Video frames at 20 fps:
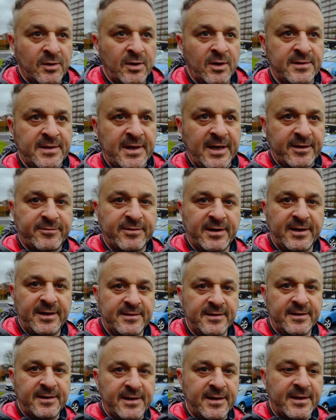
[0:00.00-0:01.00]
Thankfully
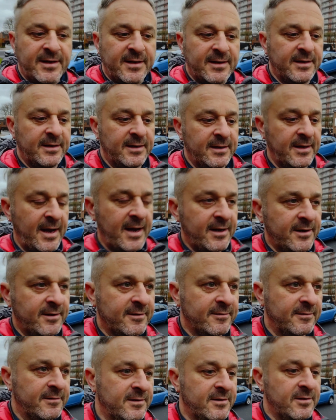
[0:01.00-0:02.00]
the end of
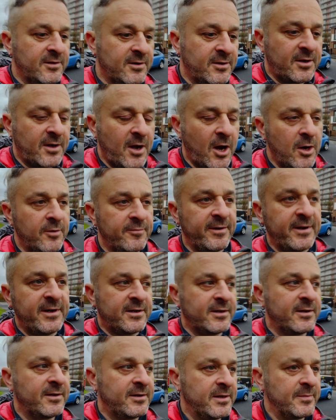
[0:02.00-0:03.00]
the COVID
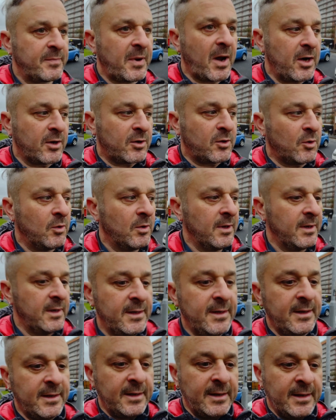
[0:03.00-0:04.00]
debacle,
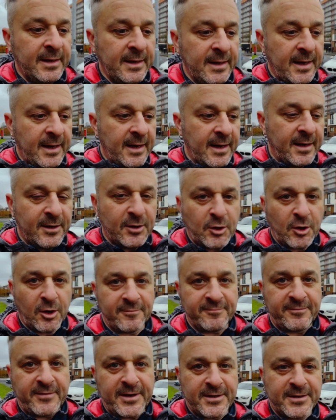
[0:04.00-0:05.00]

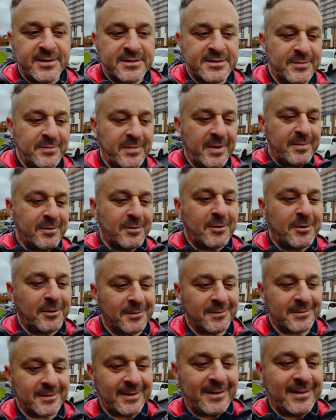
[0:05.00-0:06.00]
convid as some people
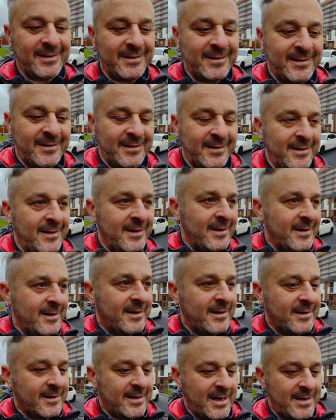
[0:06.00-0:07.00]
called it,
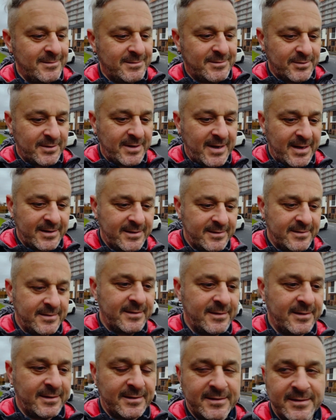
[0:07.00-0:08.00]
came to an end,
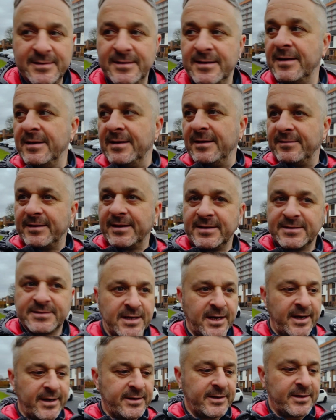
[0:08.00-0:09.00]
and things
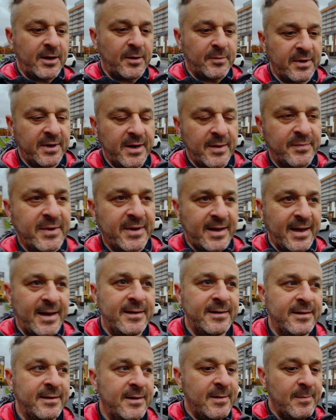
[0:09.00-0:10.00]
started to open up
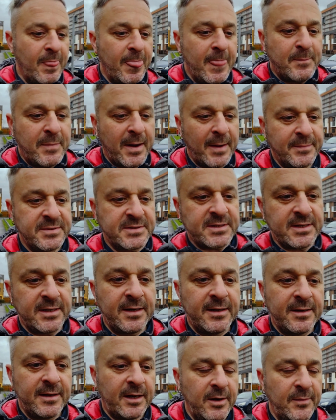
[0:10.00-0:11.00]
again. Pubs
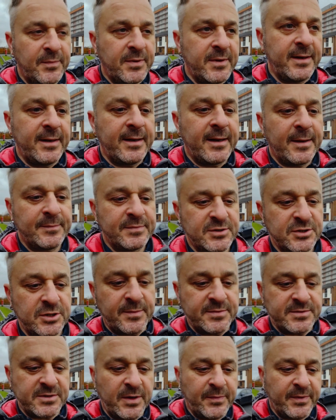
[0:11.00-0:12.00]
opening up,
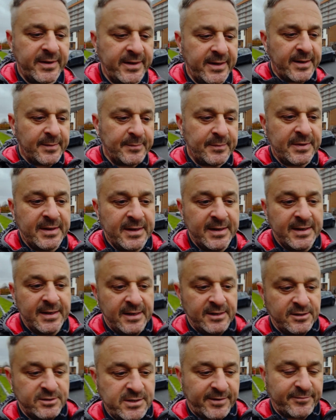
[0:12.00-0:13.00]
shops opening up,
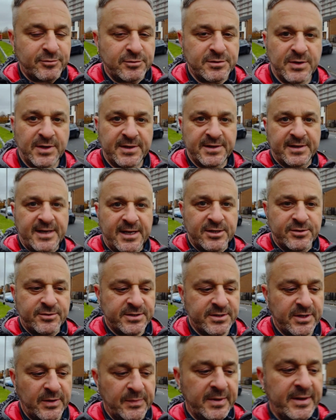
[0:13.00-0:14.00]
travel to other countries
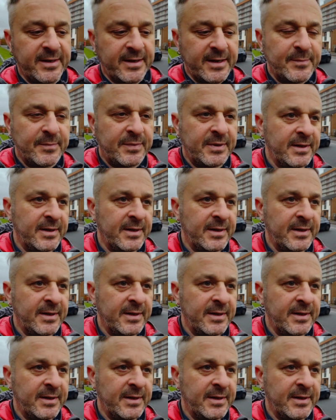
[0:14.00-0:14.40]
opening up.